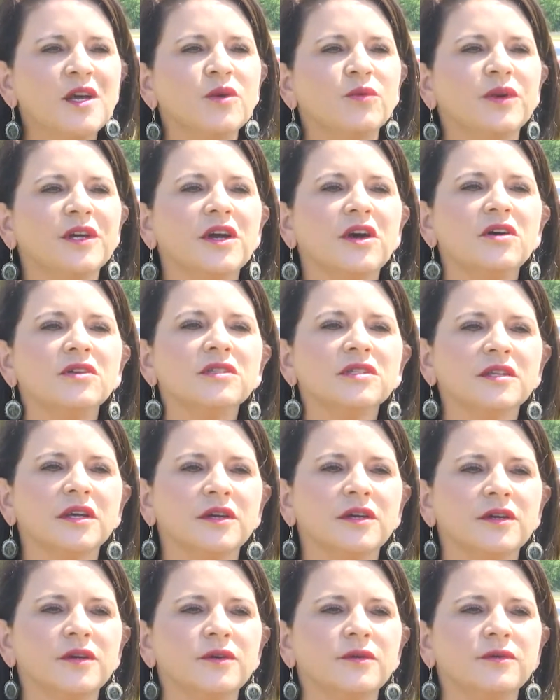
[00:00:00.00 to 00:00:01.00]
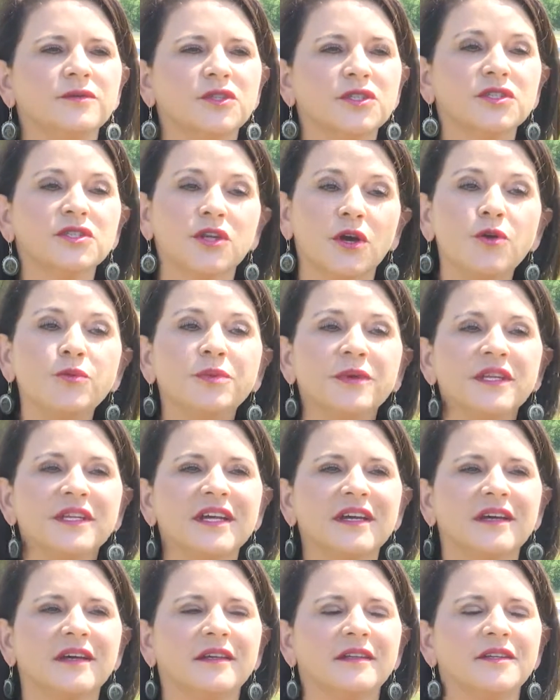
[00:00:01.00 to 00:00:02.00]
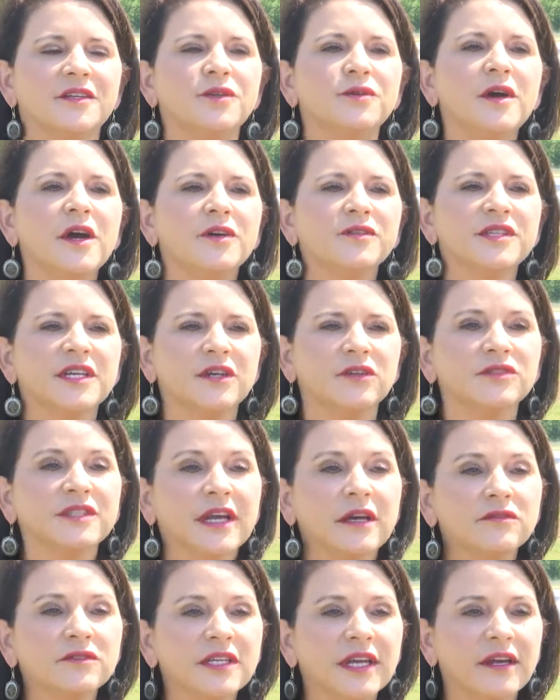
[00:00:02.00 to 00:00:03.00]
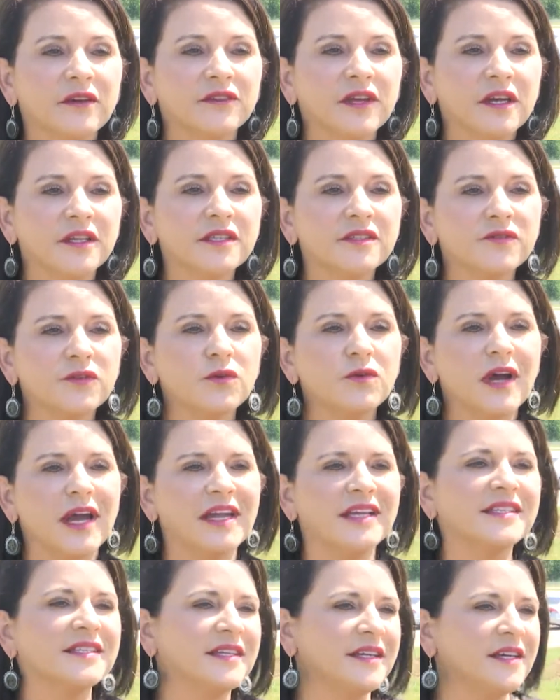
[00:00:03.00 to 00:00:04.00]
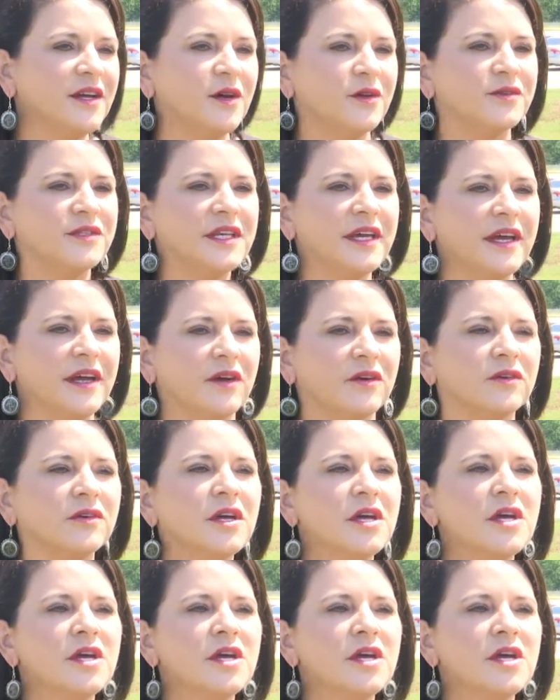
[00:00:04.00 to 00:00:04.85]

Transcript: We also just opened a new hotel downtown Huntsville, AC Hotel.